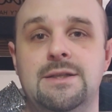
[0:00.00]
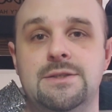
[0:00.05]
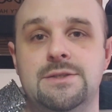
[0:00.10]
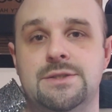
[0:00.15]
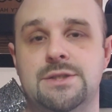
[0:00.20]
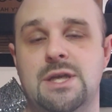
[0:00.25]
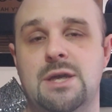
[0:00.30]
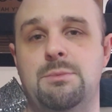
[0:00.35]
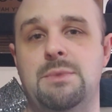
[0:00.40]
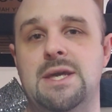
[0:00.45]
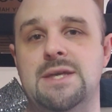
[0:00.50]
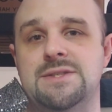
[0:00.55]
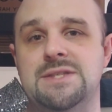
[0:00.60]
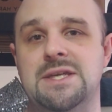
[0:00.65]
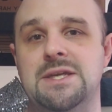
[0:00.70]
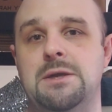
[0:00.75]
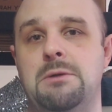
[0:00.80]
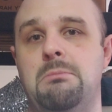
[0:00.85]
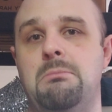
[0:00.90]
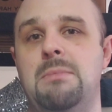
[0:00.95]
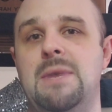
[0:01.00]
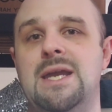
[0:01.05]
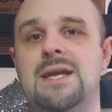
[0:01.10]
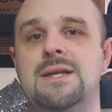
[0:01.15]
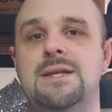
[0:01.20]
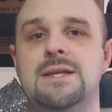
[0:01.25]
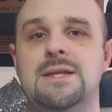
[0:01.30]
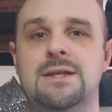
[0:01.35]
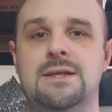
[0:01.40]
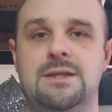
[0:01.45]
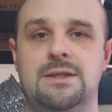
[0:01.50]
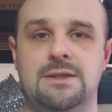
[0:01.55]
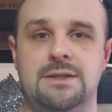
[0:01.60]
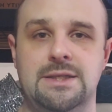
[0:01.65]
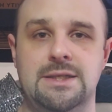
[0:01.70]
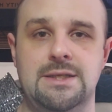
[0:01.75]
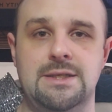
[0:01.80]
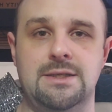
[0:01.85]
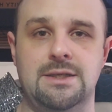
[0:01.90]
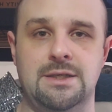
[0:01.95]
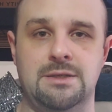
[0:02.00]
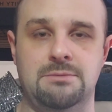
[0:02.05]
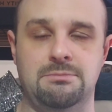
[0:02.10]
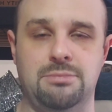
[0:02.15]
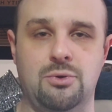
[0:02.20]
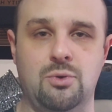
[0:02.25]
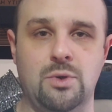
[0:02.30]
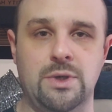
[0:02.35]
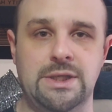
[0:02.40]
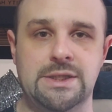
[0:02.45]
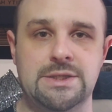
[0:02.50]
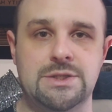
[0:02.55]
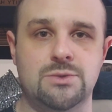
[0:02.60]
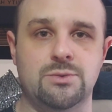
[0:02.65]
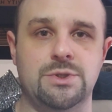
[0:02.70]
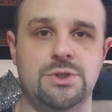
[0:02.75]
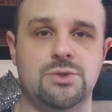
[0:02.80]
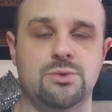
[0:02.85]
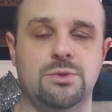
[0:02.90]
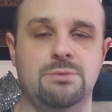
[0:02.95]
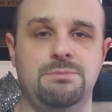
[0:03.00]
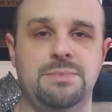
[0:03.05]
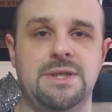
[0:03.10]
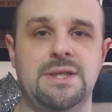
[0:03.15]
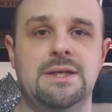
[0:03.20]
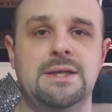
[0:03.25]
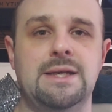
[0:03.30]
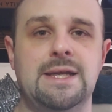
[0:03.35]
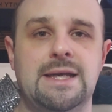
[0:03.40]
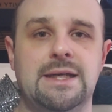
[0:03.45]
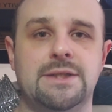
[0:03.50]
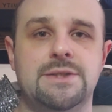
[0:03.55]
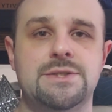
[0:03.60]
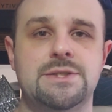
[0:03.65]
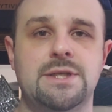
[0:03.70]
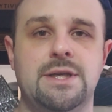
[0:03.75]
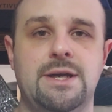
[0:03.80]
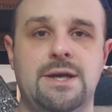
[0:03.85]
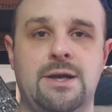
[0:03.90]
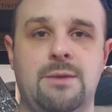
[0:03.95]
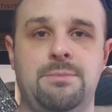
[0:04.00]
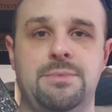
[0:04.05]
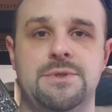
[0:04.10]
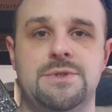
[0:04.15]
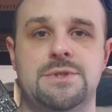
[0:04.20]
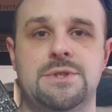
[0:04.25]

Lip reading: and Sam has a commanding lead in points, which would be next up.